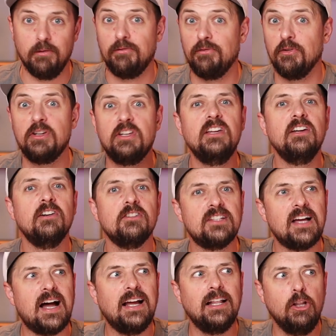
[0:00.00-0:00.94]
For
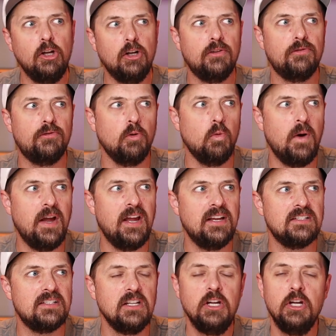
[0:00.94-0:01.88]
years, I looked for
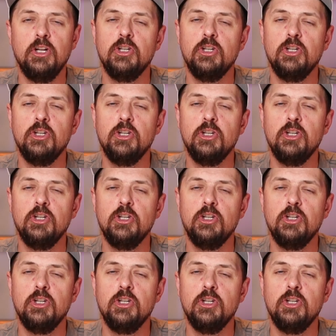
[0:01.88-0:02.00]
ways